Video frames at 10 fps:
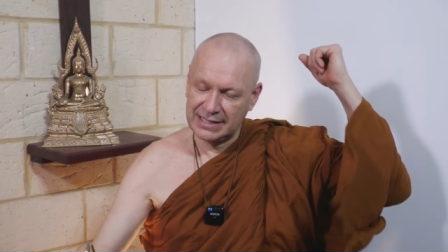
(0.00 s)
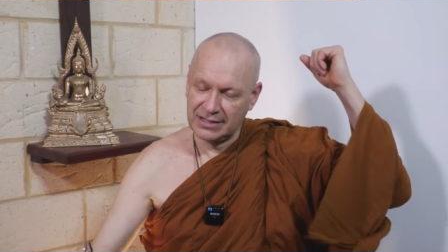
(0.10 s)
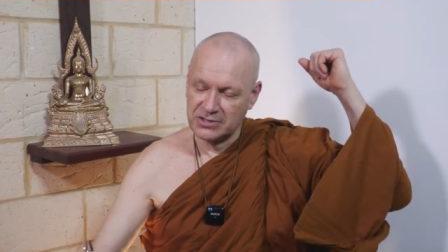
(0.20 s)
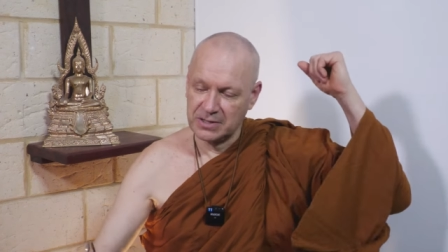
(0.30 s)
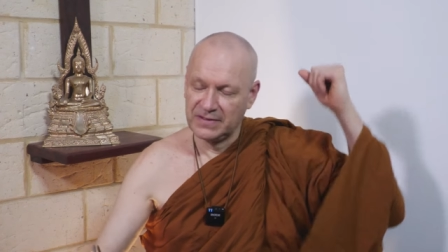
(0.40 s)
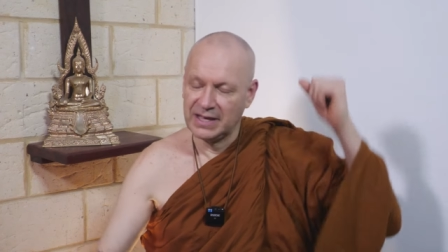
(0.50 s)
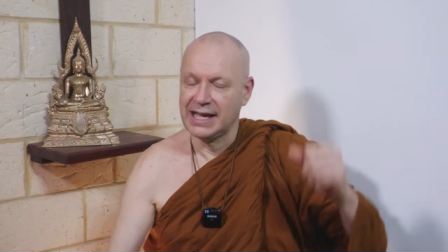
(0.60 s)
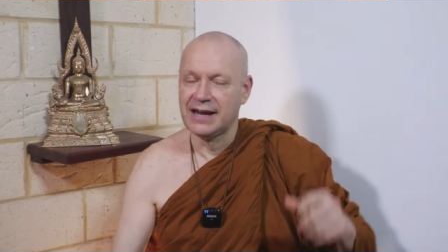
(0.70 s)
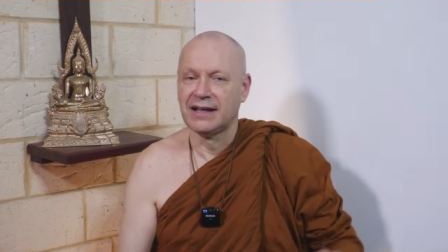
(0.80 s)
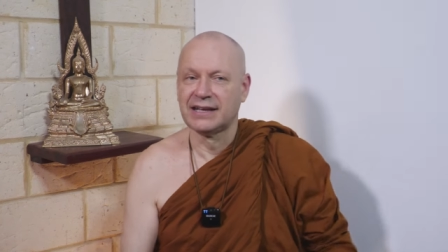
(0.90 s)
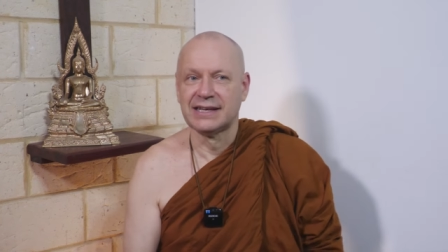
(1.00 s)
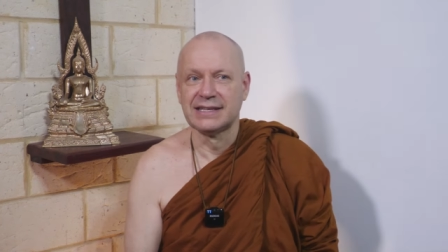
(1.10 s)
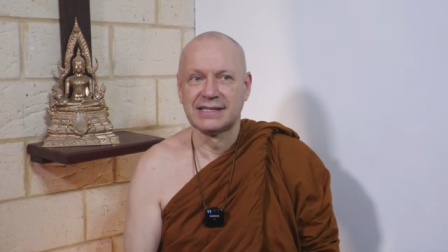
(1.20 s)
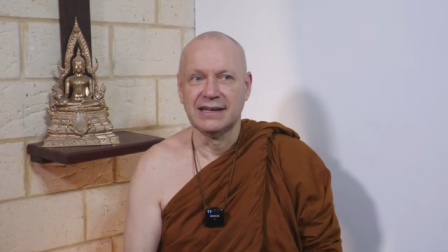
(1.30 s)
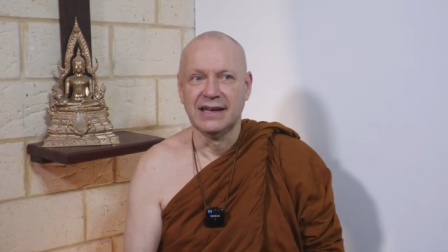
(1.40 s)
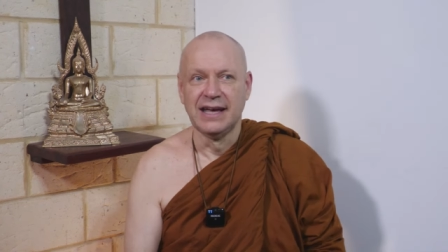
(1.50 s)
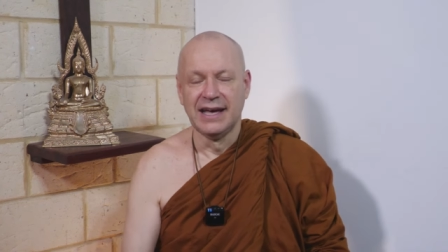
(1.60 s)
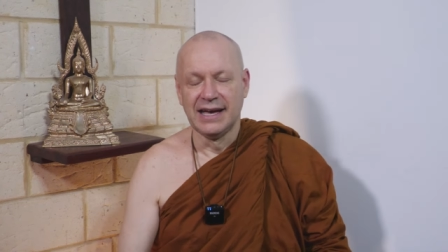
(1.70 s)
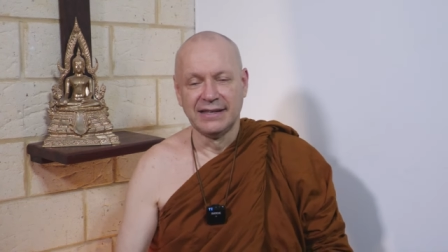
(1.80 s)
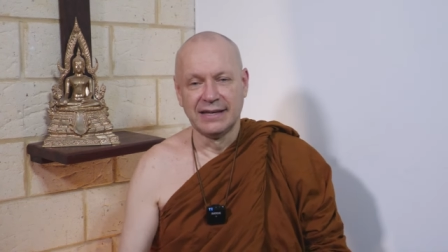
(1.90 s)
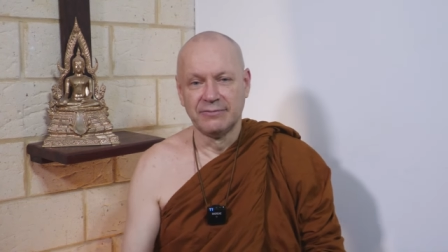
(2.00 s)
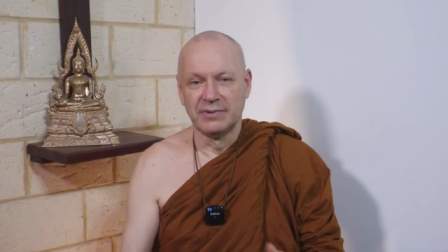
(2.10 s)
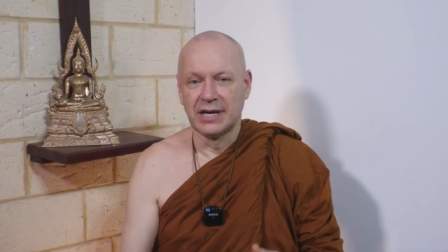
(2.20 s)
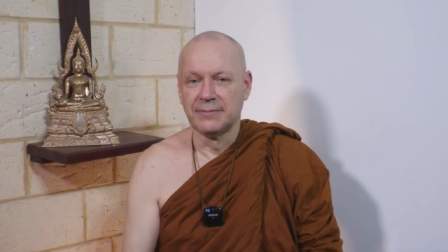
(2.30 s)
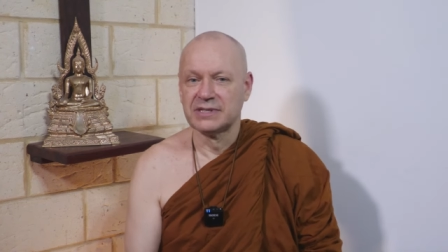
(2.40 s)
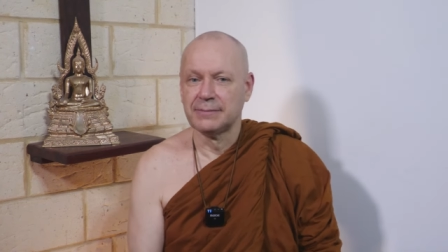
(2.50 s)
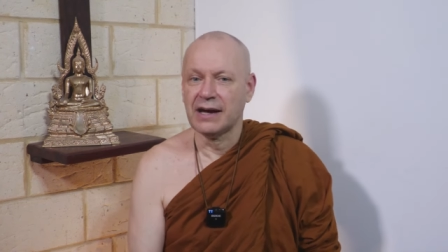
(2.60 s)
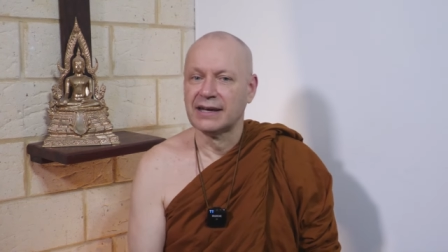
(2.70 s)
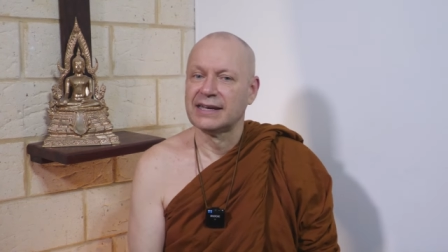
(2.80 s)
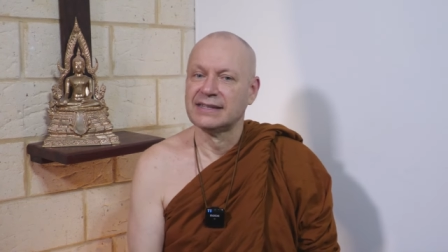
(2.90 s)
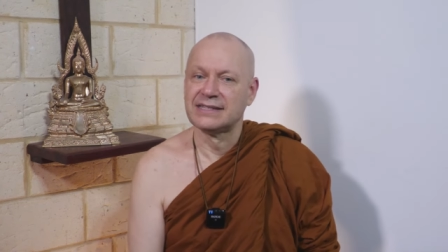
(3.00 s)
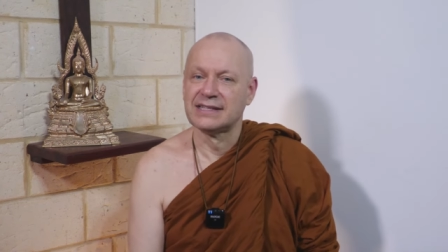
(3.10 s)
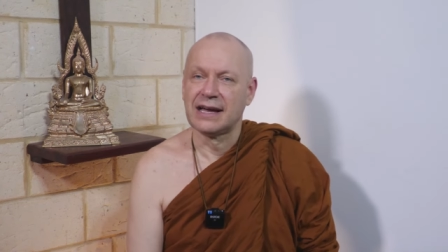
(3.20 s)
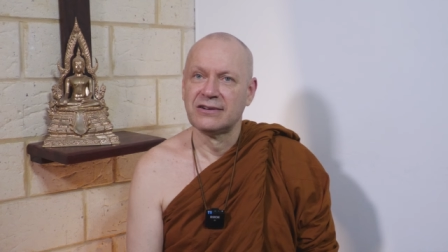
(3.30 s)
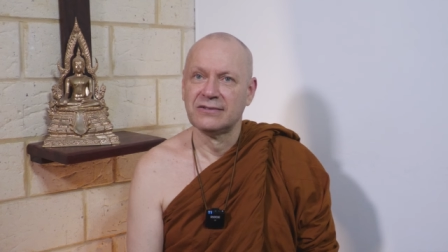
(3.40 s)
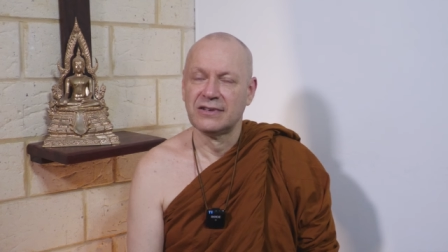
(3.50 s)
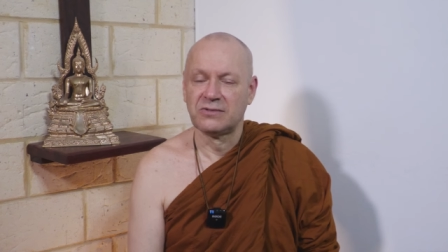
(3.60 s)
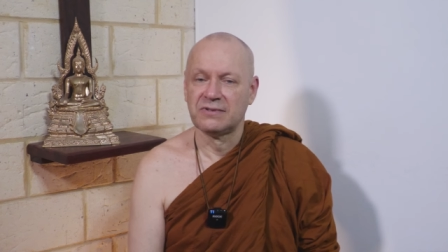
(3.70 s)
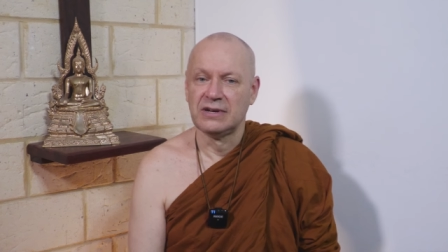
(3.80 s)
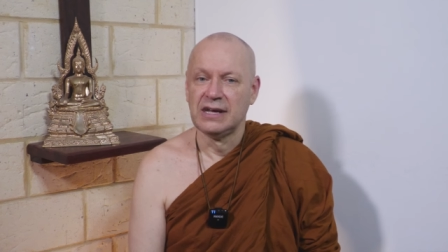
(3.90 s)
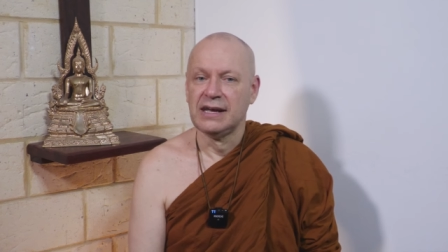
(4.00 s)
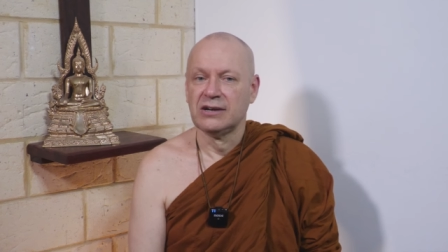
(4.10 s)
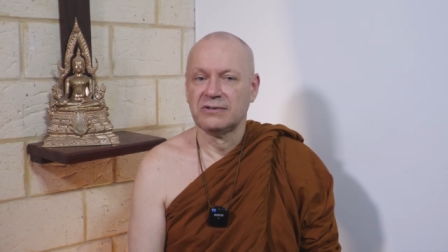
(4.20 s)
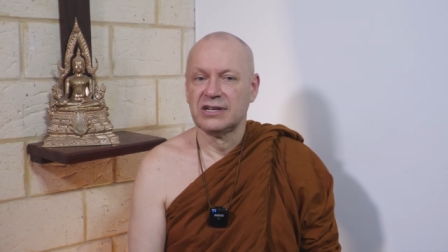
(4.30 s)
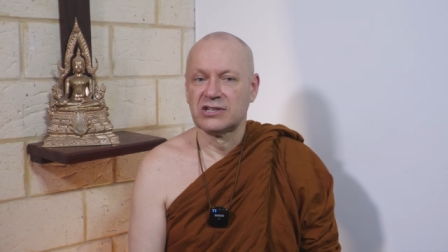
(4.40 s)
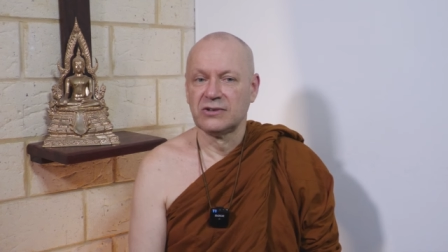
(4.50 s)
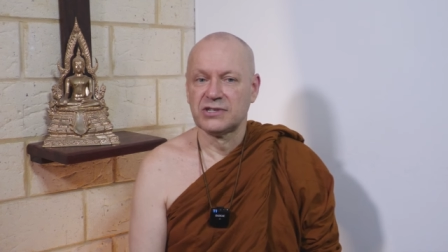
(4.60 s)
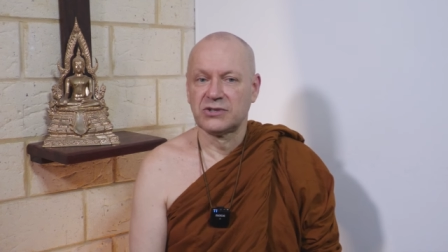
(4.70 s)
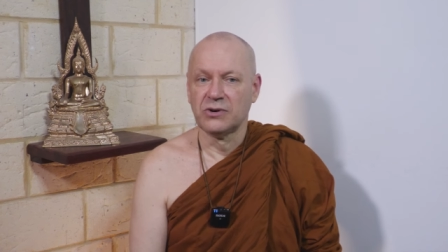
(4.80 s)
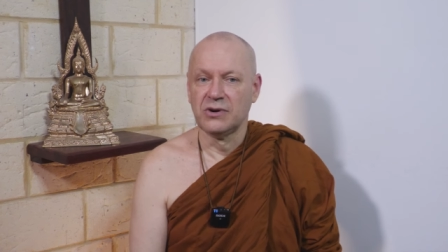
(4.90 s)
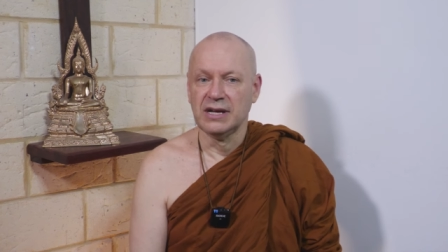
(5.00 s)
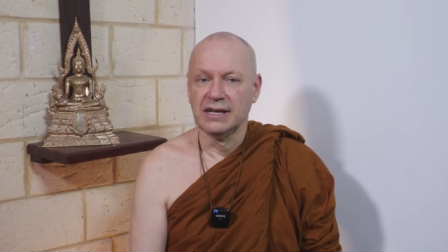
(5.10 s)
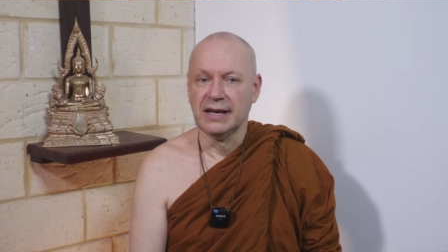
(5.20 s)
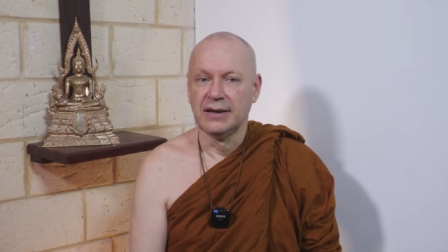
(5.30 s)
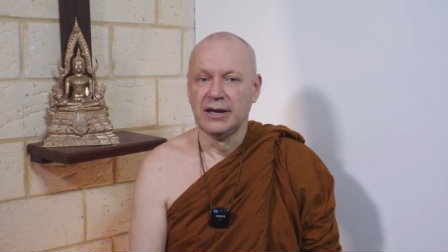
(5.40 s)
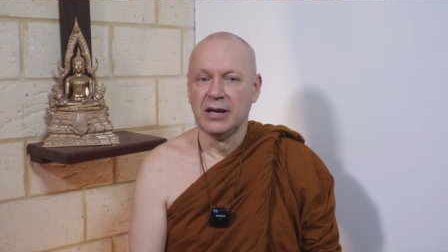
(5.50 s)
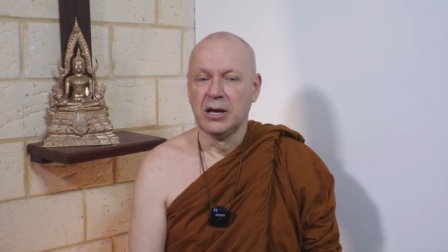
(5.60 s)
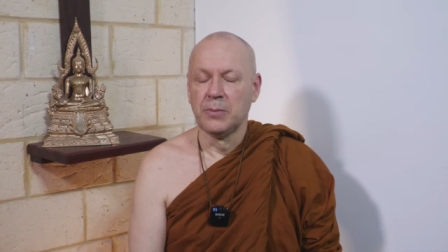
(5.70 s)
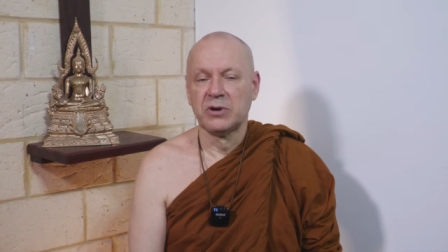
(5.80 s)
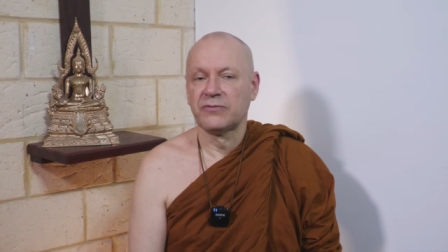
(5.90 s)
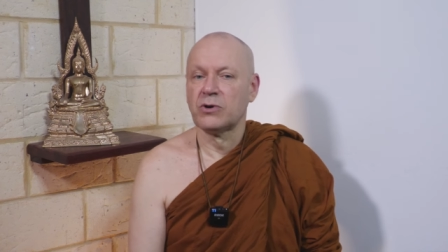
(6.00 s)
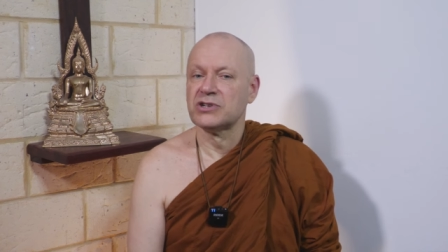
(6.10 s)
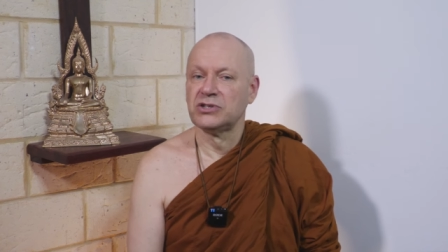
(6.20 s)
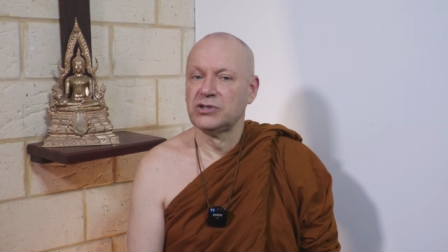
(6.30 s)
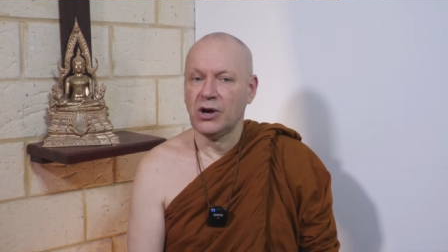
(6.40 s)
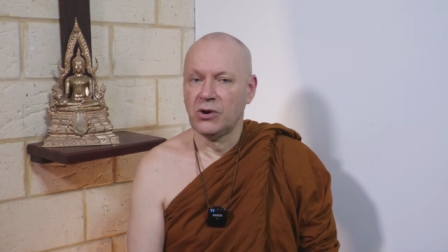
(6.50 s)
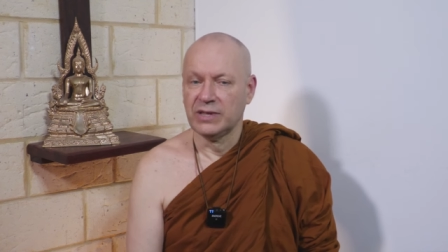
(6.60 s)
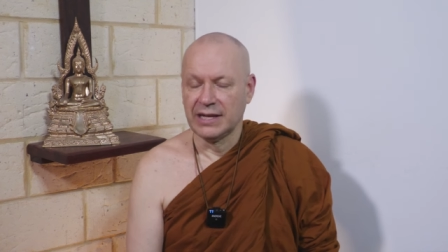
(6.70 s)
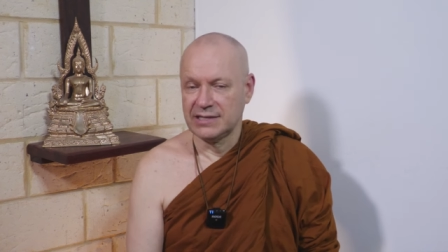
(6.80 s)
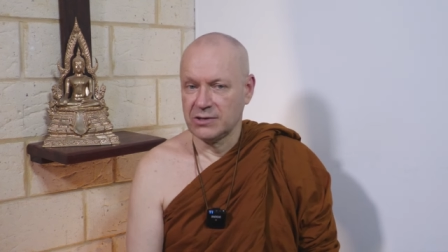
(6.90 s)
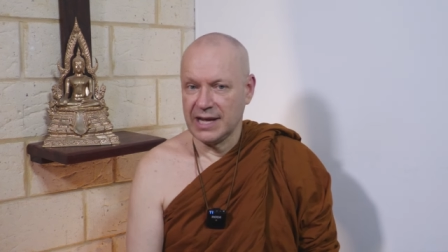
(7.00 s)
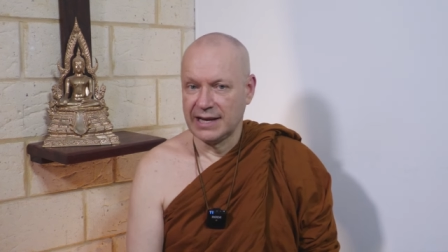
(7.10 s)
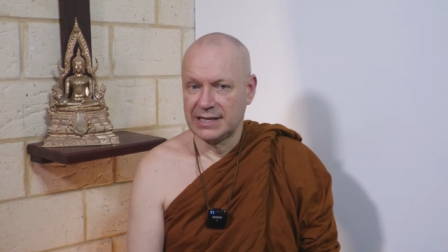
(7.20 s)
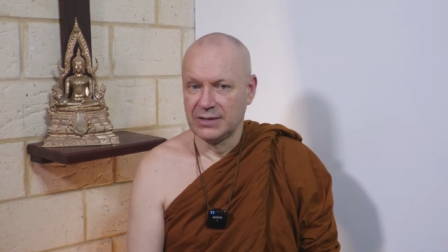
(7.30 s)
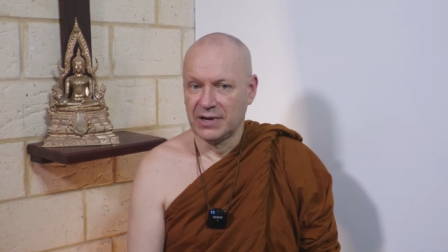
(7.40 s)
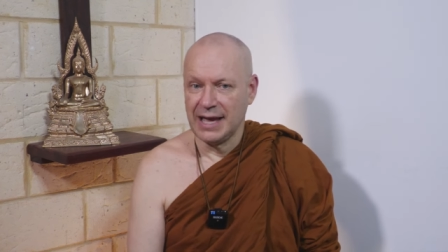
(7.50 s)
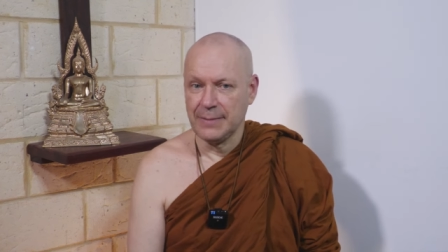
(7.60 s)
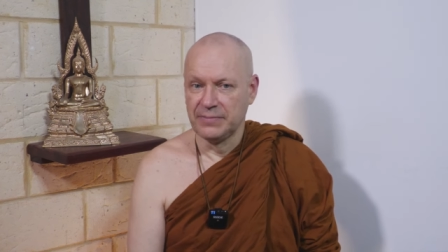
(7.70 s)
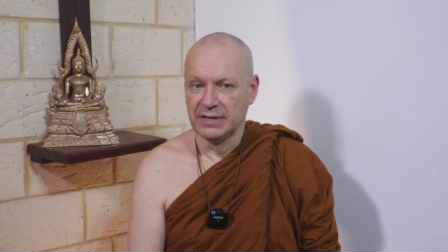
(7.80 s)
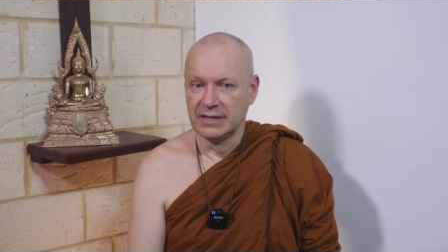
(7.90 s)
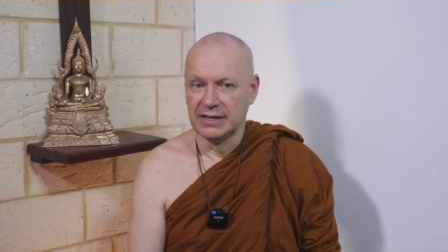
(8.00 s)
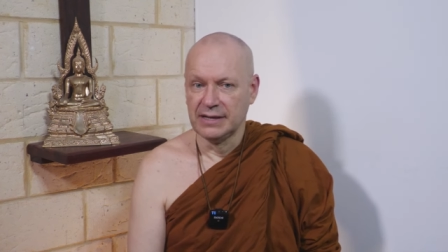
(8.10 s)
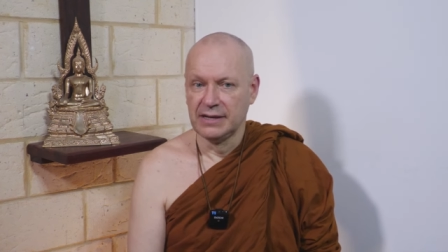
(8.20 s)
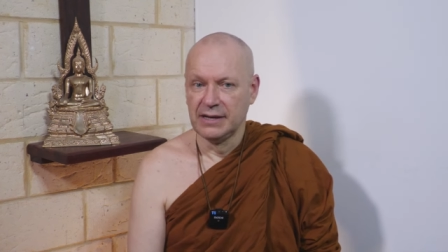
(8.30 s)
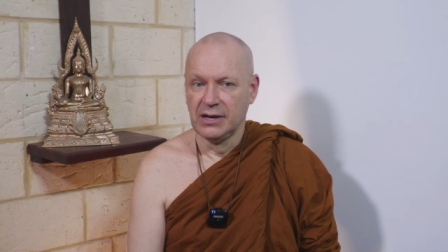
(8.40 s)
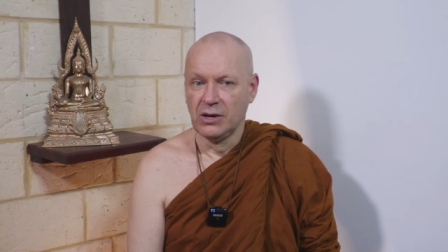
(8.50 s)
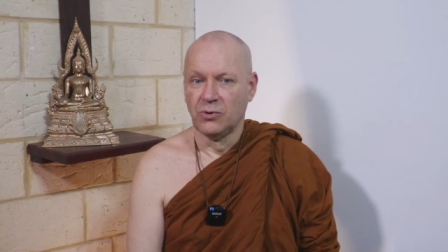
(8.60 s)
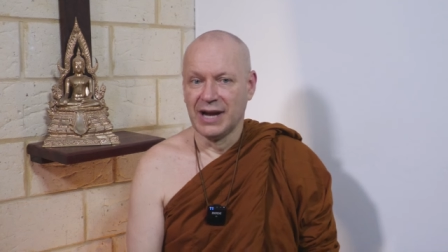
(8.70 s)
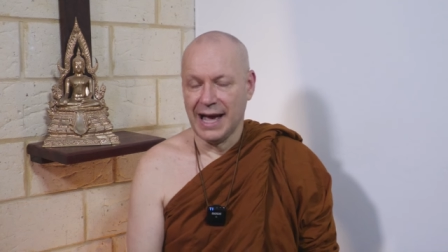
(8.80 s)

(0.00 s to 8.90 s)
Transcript: Cuts off the hair like this, uh, and then becomes a monk. And this is kind of the tra traditional story. Uh, but of course, no, that is not actually what happened. Uh, what